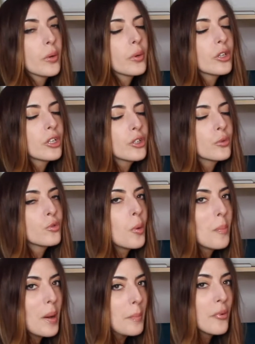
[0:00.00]
where you'll
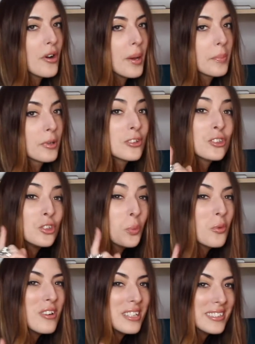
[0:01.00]
remember it because you will
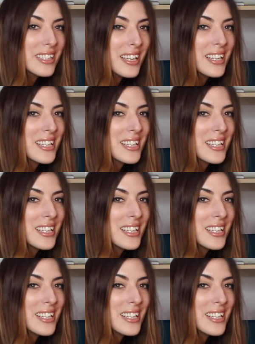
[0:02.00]
need it in a